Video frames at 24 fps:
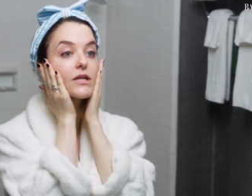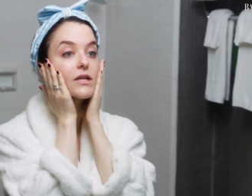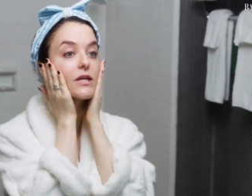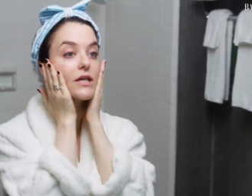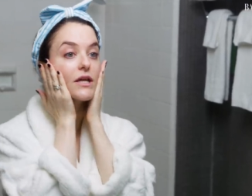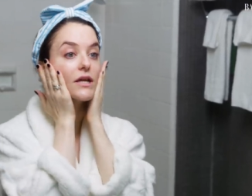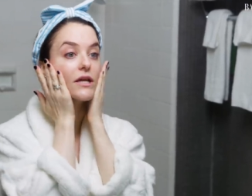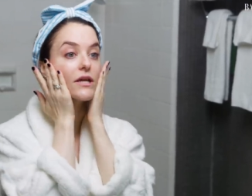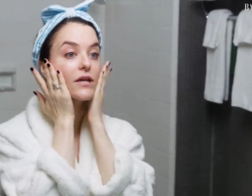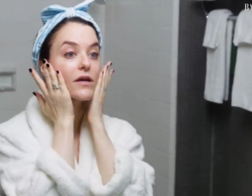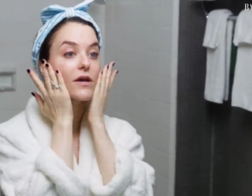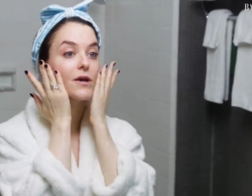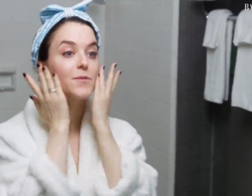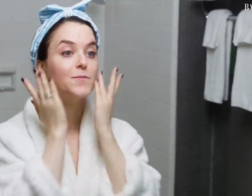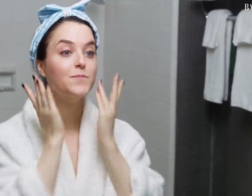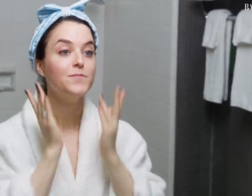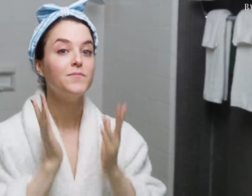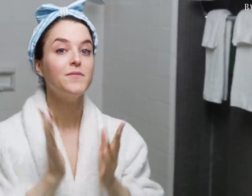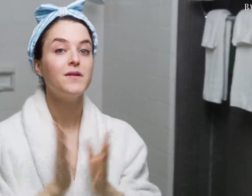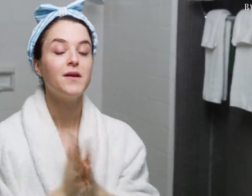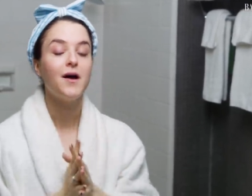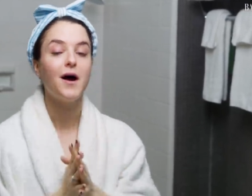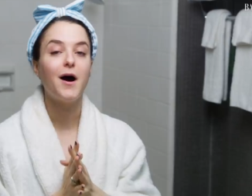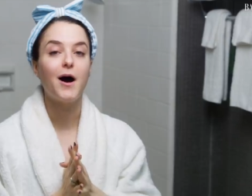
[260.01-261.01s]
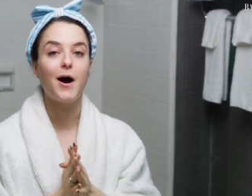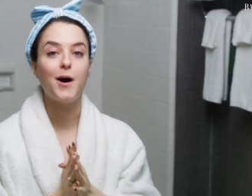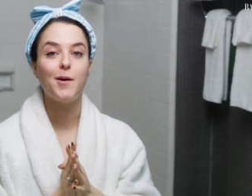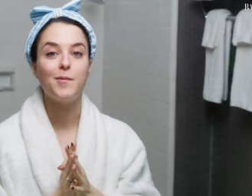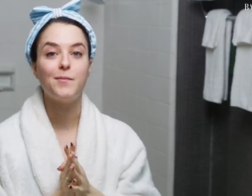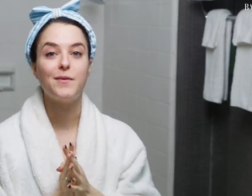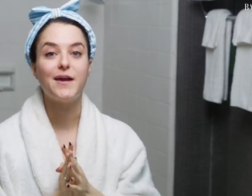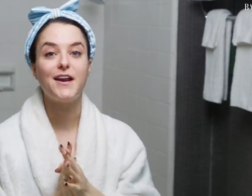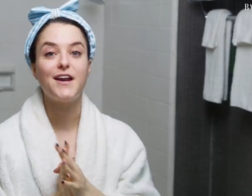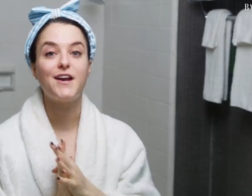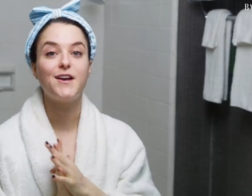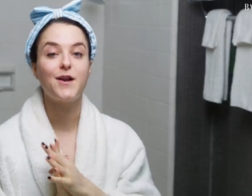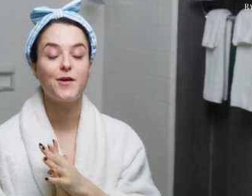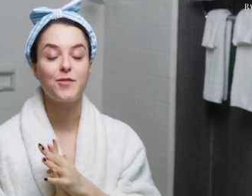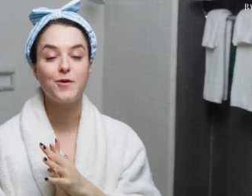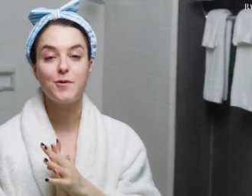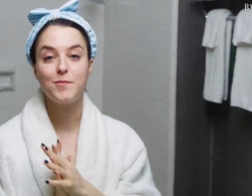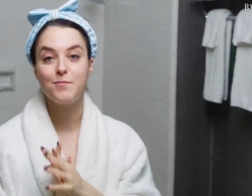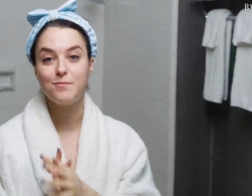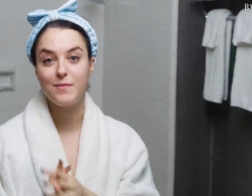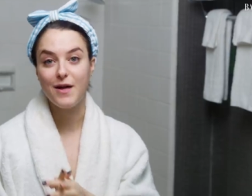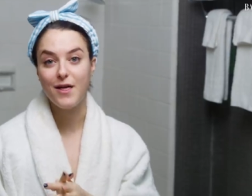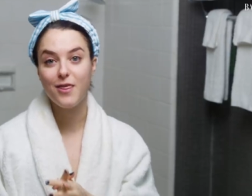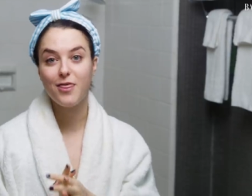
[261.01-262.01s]
clean. And another
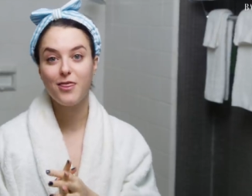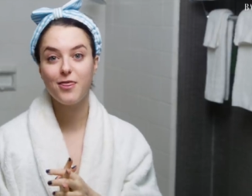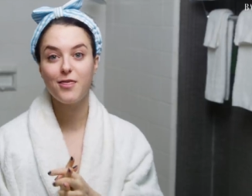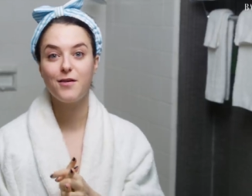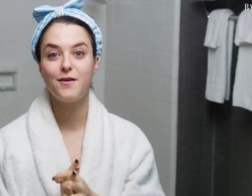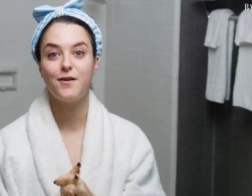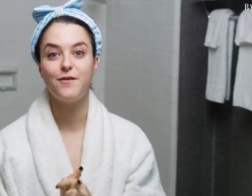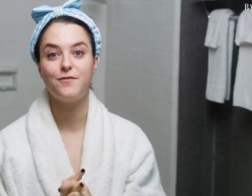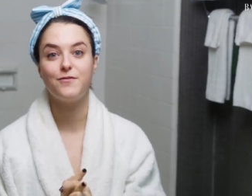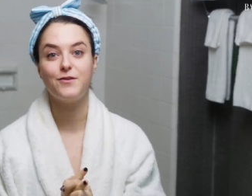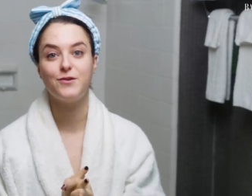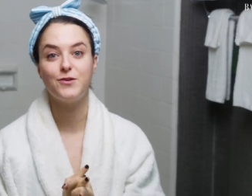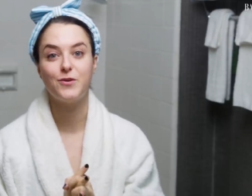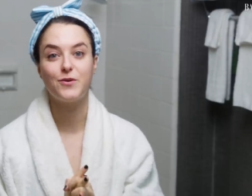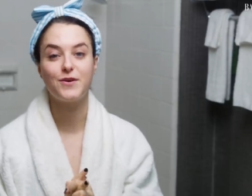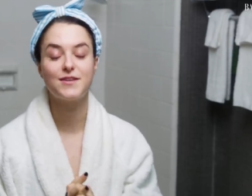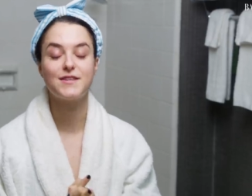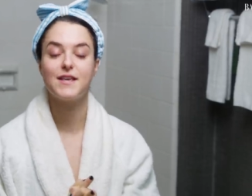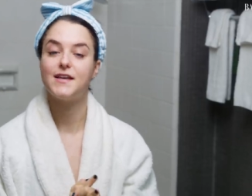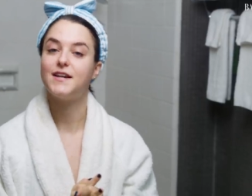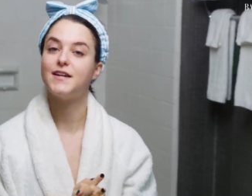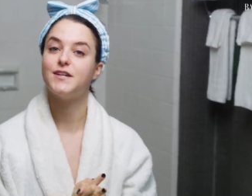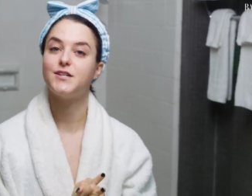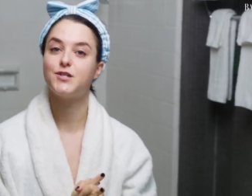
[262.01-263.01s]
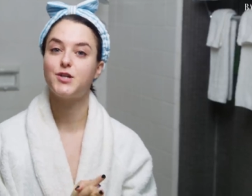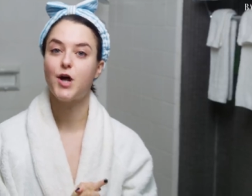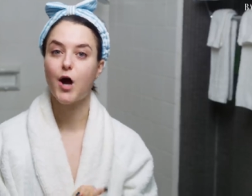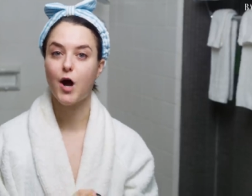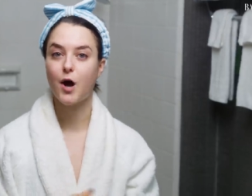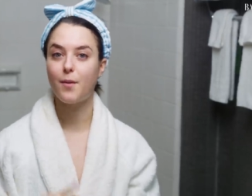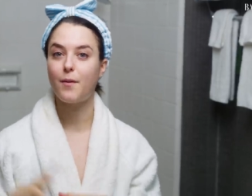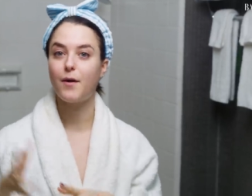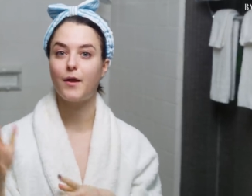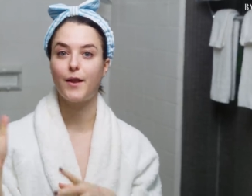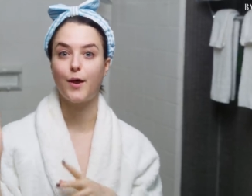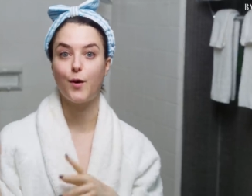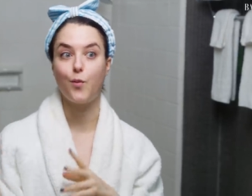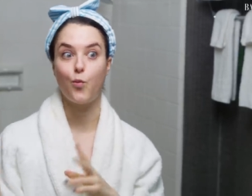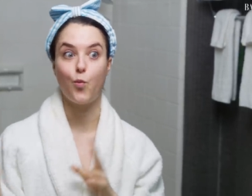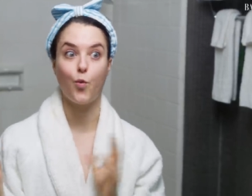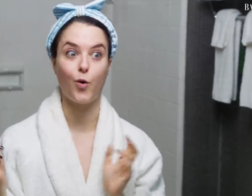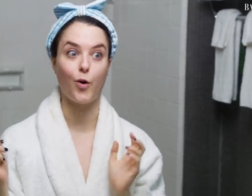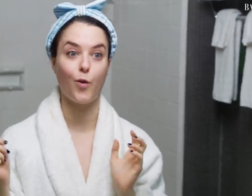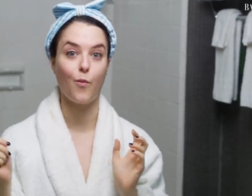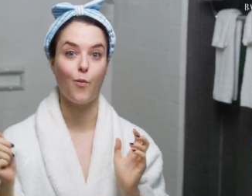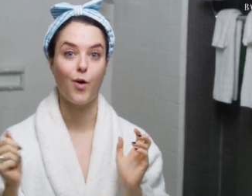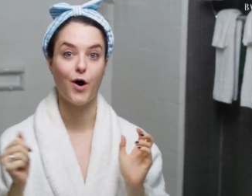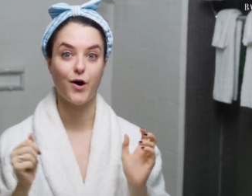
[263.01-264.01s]
myth, if you notice, I didn't talk about like
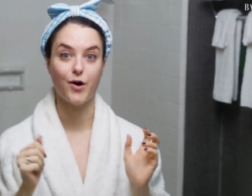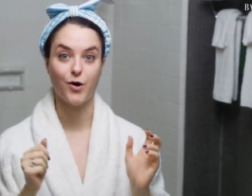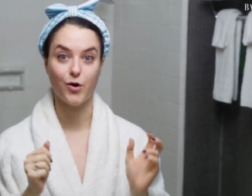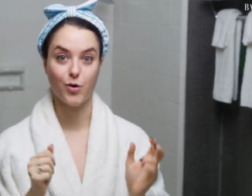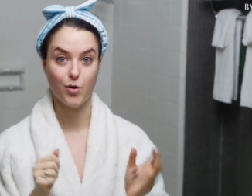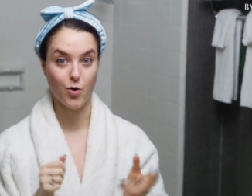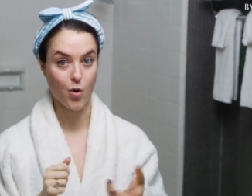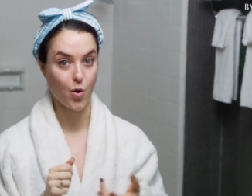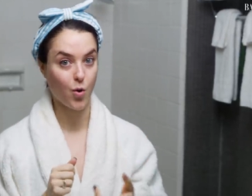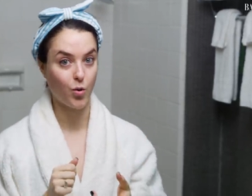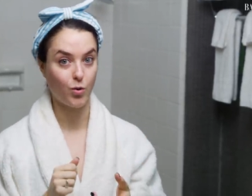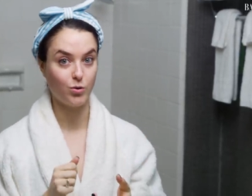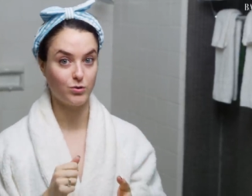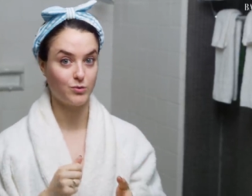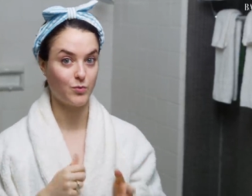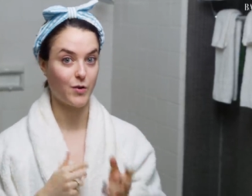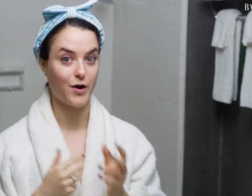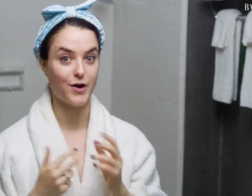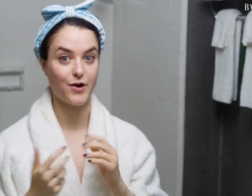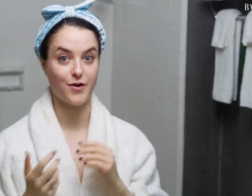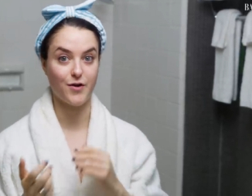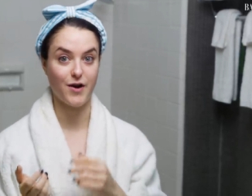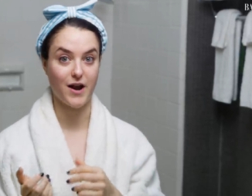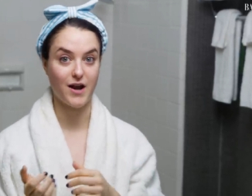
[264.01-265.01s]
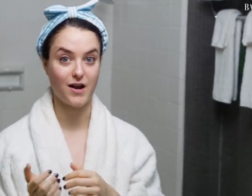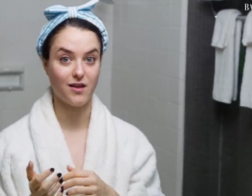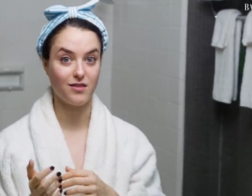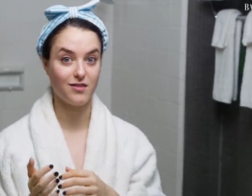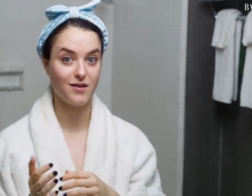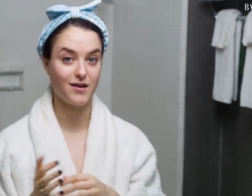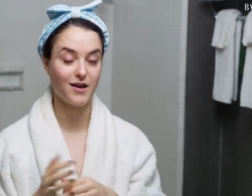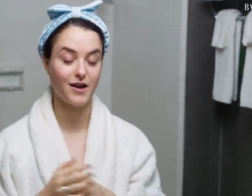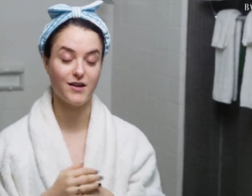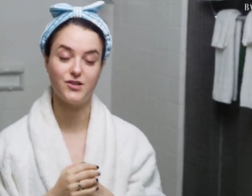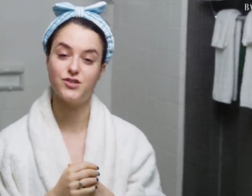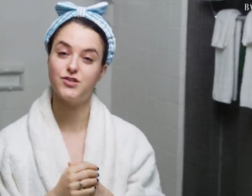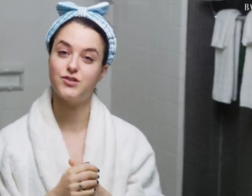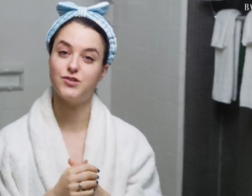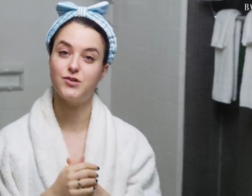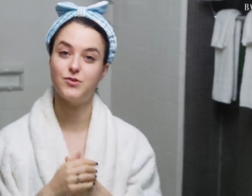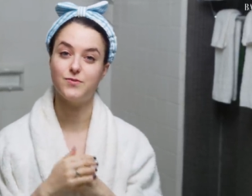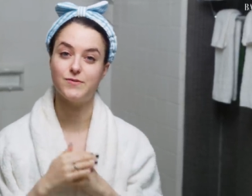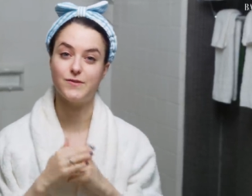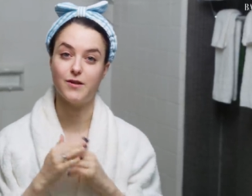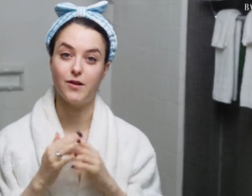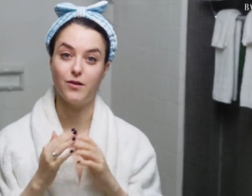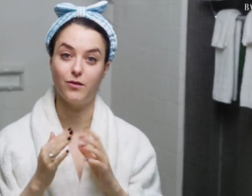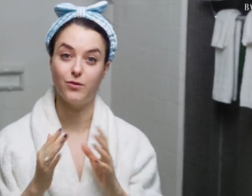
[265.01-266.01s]
warm water or cold water or anything. I just
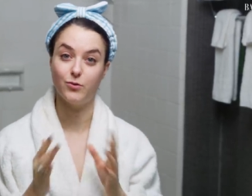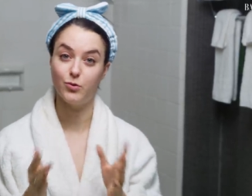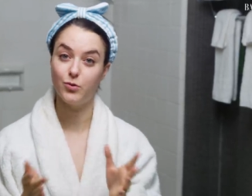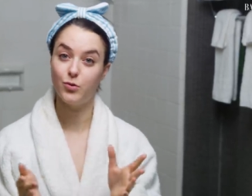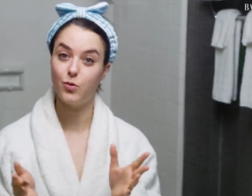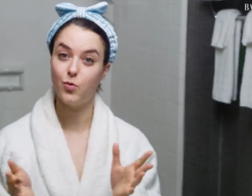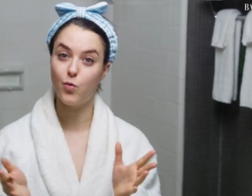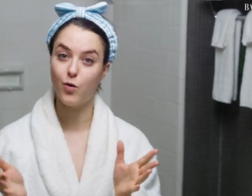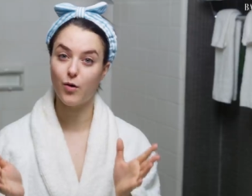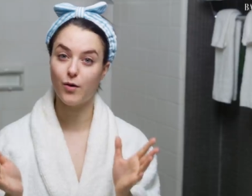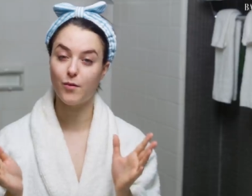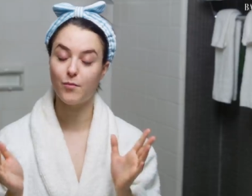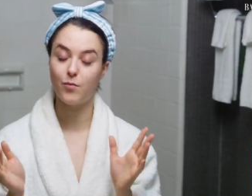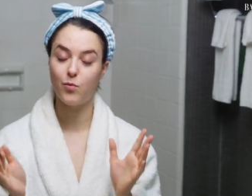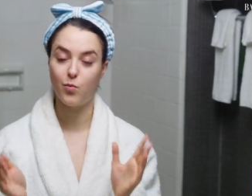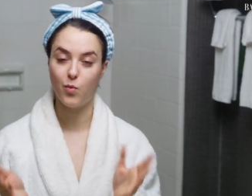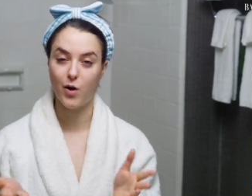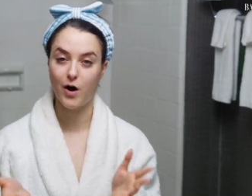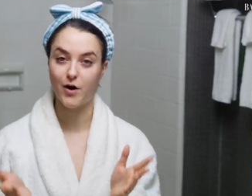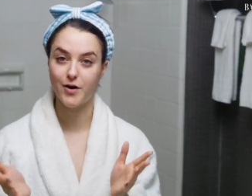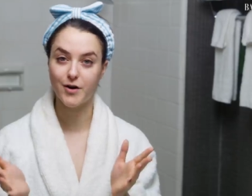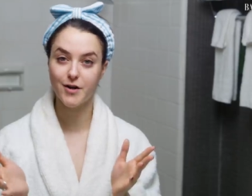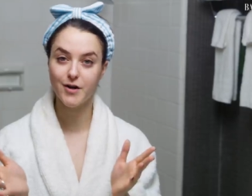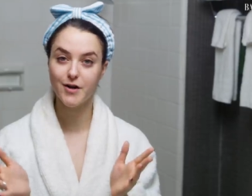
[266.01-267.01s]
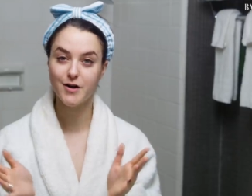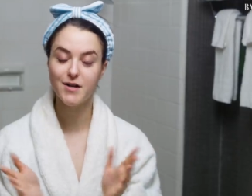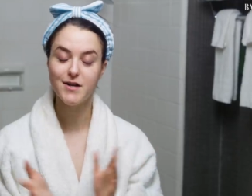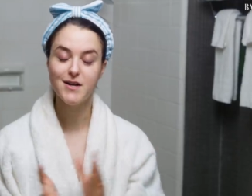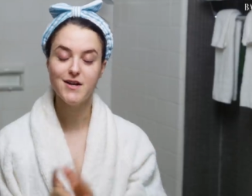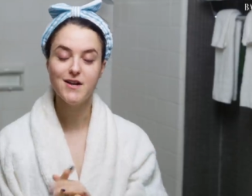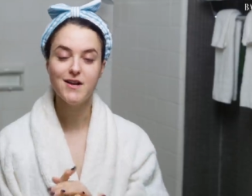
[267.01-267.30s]
use lukewarm water.